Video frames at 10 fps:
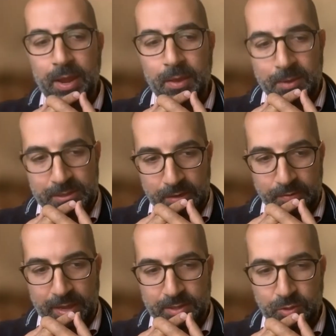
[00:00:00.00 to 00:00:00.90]
I went out of
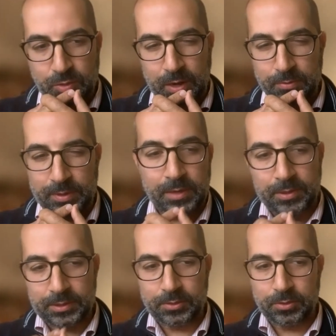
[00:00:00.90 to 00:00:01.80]
high school, I really
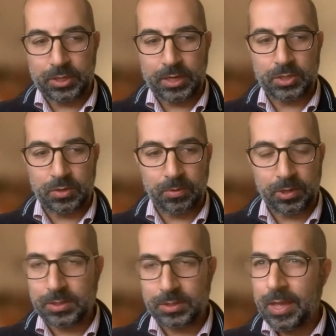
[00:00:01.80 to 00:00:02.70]
wanted to change the
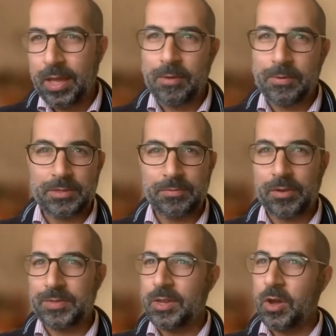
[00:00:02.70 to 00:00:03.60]
world. I was
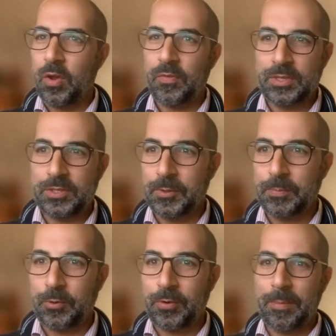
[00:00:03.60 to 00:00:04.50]
involved in all of these youth
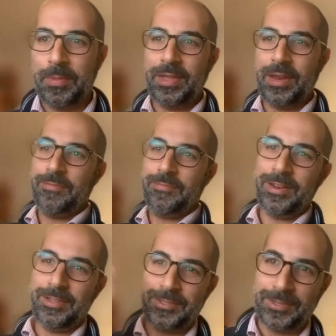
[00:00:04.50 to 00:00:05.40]
programs, and then I fell
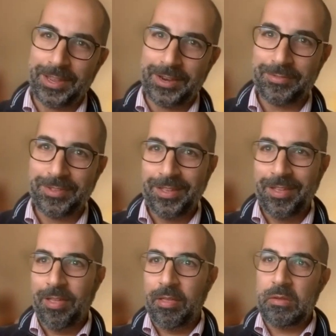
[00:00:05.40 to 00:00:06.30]
into kind of
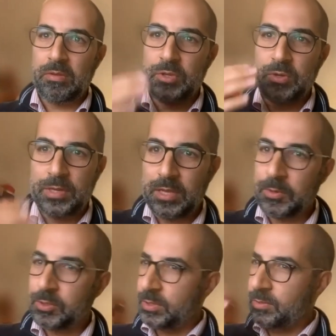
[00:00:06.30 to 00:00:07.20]
uni,
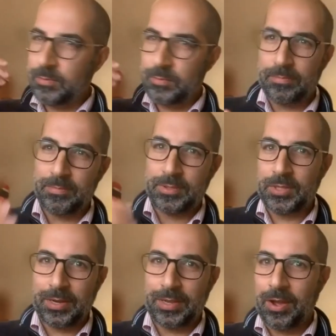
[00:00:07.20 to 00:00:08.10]
which was
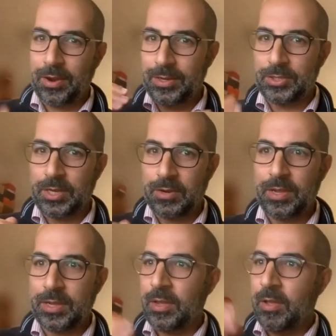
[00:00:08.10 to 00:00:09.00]
studying hard
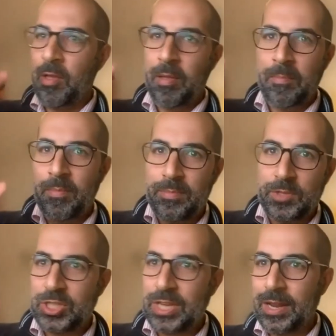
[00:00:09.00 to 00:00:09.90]
engineering,
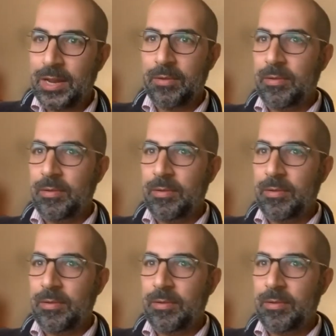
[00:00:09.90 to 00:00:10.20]
Shell